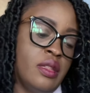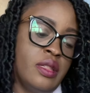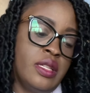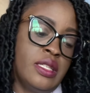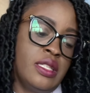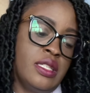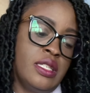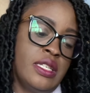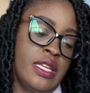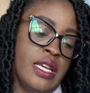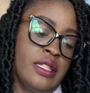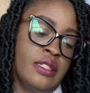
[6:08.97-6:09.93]
Let's see
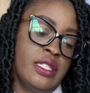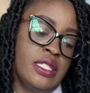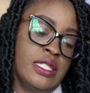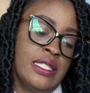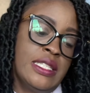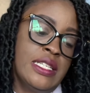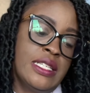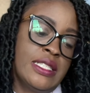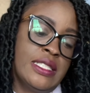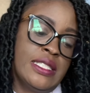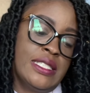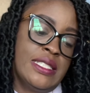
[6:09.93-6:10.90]
how this
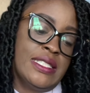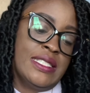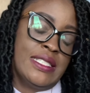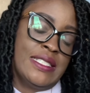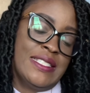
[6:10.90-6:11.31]
looks.